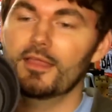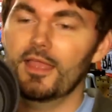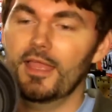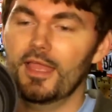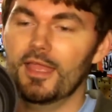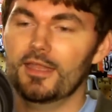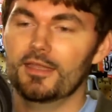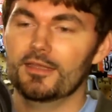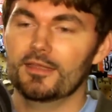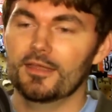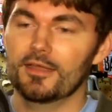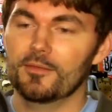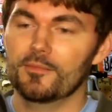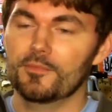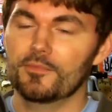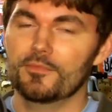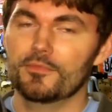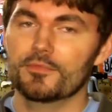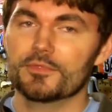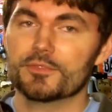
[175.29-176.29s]
And
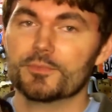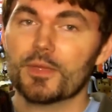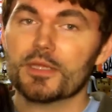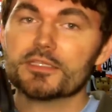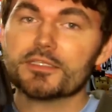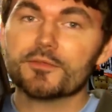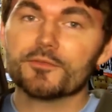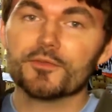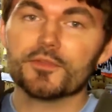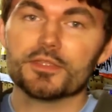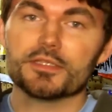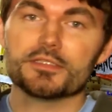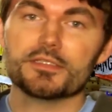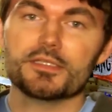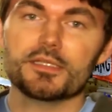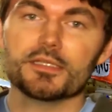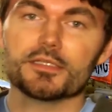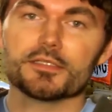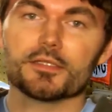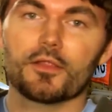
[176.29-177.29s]
especially for this
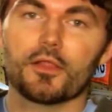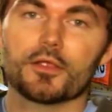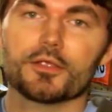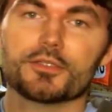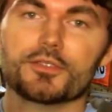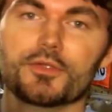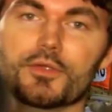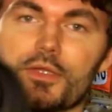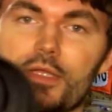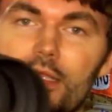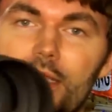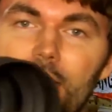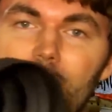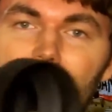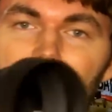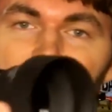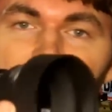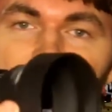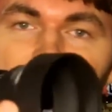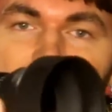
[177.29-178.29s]
DSLR shooting,
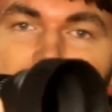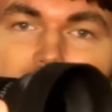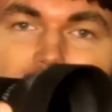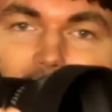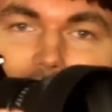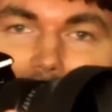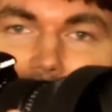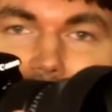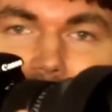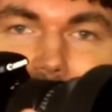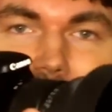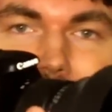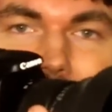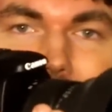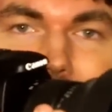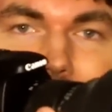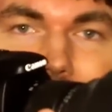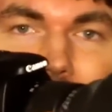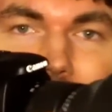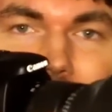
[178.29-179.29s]
I kind of
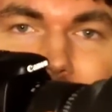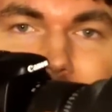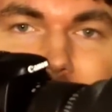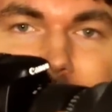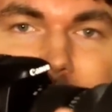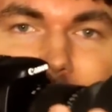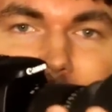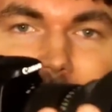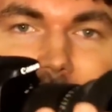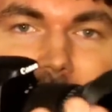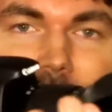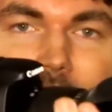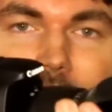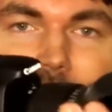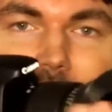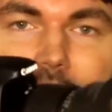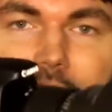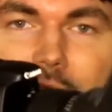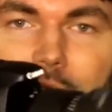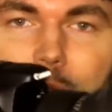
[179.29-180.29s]
can get my lens flares.